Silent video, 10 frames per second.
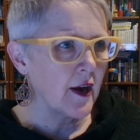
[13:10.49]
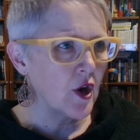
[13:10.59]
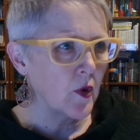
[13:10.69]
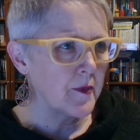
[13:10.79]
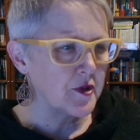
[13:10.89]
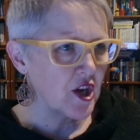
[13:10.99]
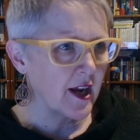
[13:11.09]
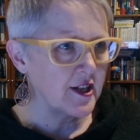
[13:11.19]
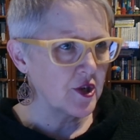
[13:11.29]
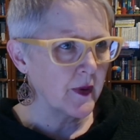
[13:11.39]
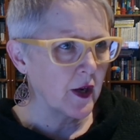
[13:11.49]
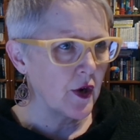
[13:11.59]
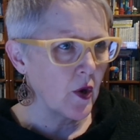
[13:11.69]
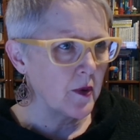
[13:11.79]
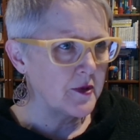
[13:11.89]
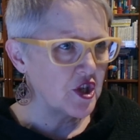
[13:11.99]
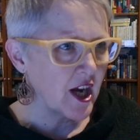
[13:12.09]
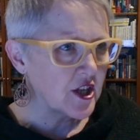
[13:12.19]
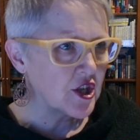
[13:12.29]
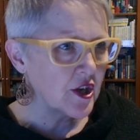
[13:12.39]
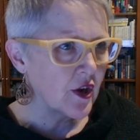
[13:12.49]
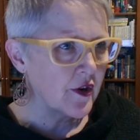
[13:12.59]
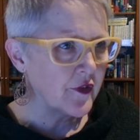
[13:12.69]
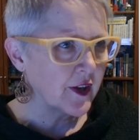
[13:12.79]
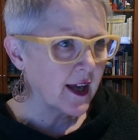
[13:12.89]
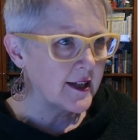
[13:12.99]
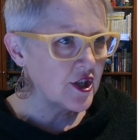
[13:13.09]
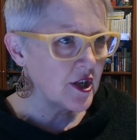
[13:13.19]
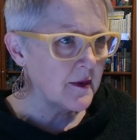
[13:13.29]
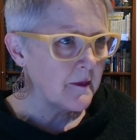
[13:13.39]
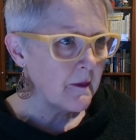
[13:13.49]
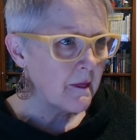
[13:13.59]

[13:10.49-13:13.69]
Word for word: and no obje- issuing a no objection notification